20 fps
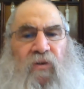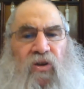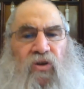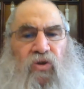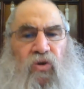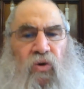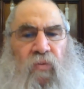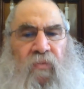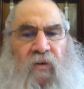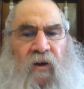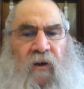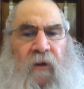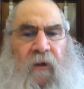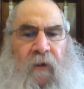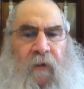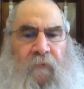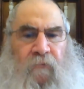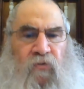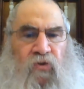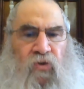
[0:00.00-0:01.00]
the Truma,
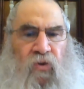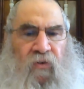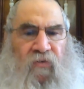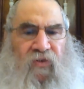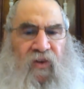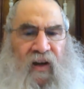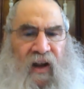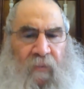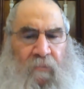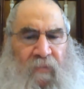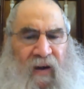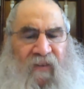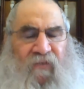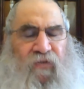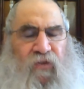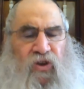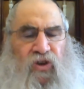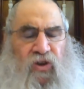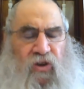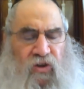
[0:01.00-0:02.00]
so if you're not
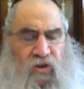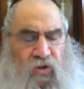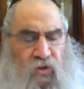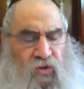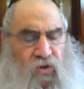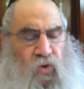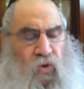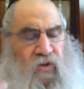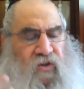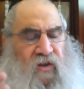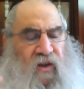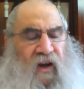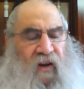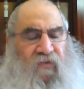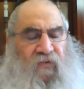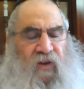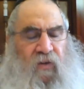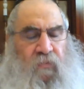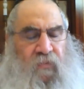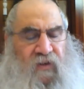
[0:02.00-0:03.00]
Mafrish it, so it's also an
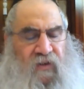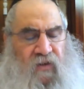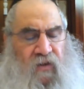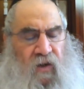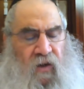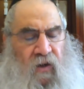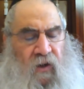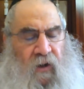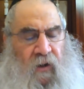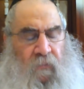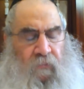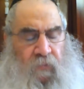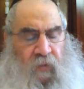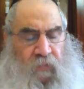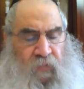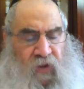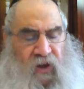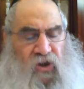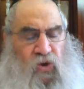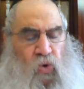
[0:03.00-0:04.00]
Avein Misa.
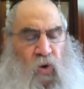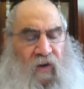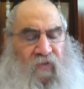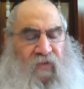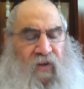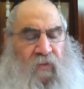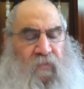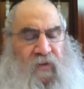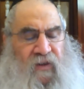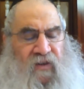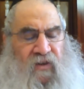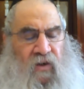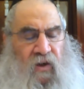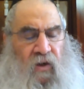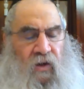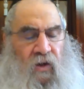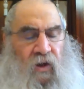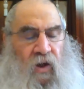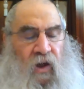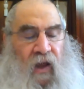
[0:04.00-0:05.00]
Mepneishu Avein Misa.
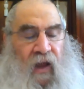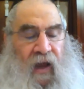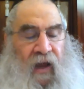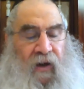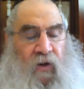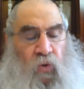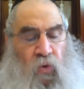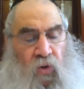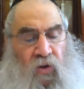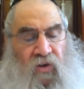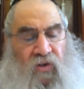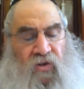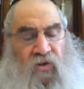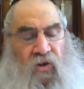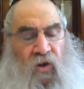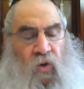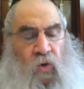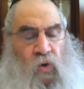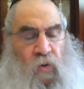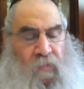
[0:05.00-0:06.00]
And
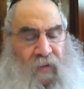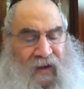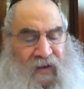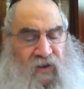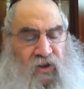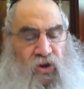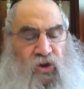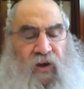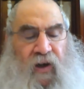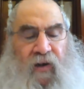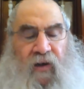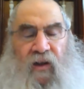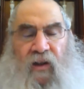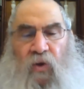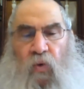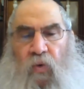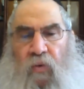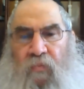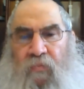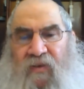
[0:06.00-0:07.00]
also, Maisa Sheni,
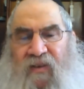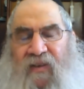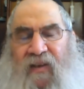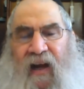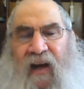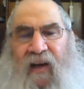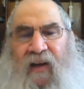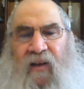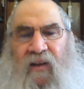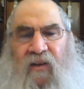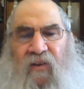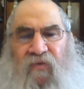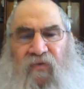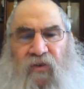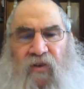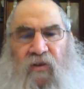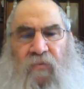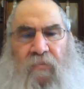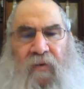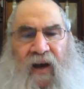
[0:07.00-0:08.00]
they were Mesakin, the
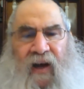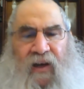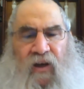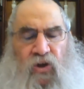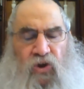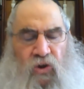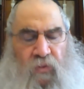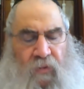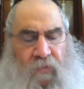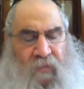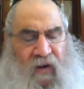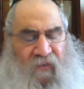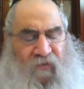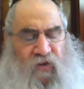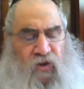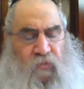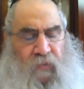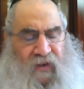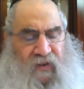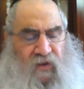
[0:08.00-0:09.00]
Fadmai, you should be
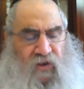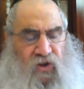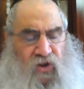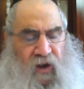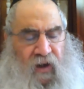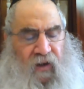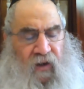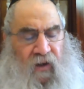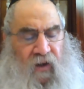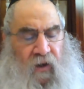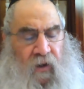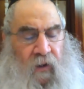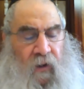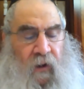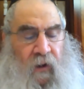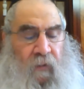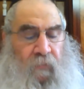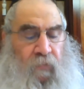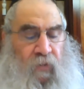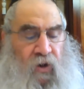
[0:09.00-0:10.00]
Mafrish Maisa Sheni,
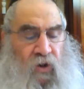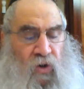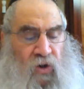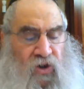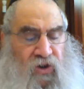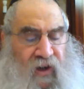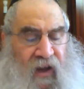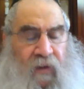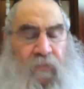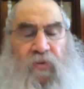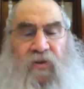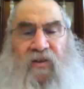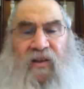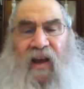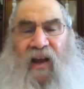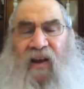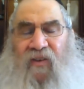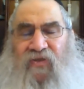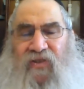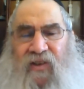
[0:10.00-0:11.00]
because Sheimba
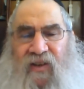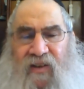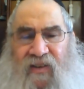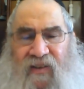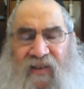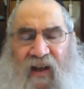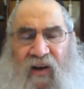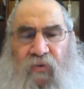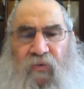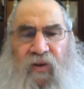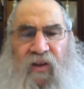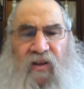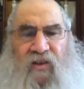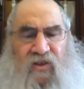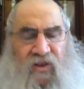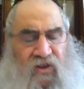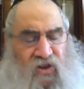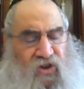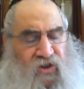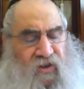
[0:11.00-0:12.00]
Zahefsid, it's not really
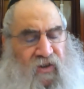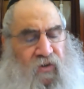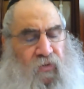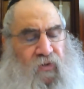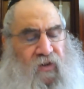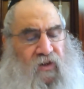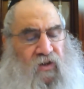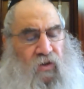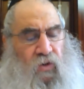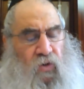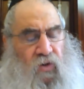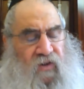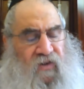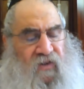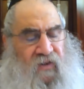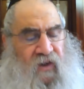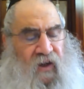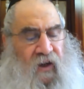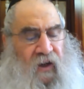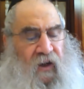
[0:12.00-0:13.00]
such a serious
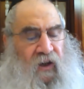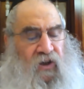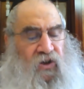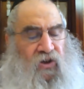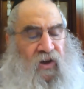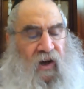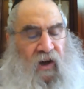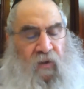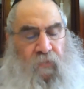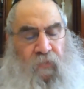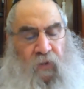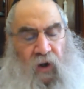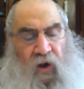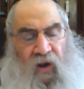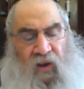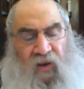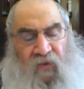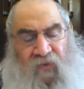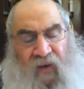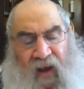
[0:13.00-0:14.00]
loss. Shari
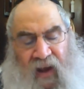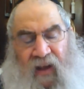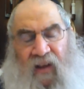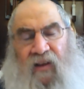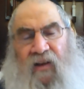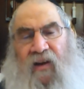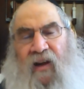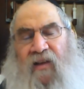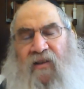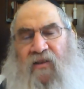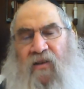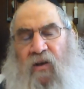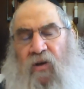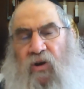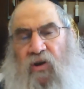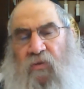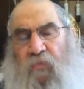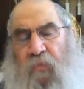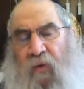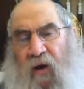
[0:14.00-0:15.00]
ba'ol of echlenesa,
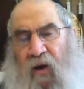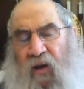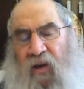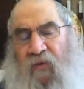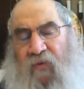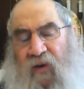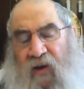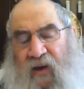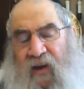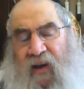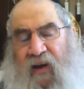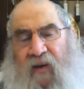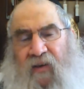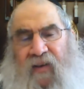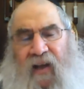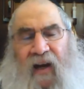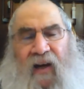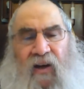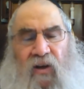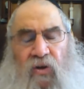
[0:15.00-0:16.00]
because ba'ol of can eat
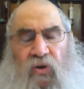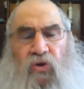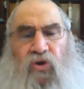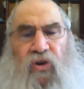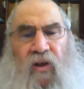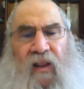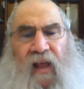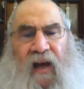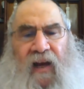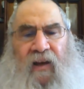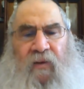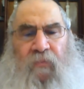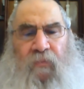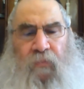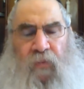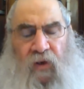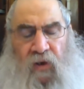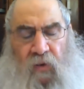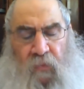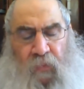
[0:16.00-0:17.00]
it. Takan Yerushalayim,
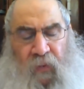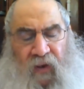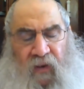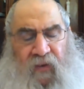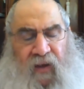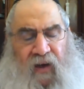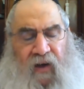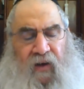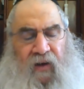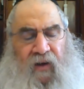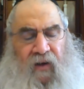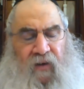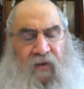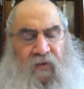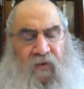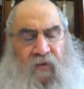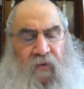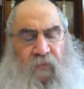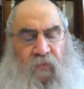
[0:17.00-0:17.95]
but lepil they could eat it.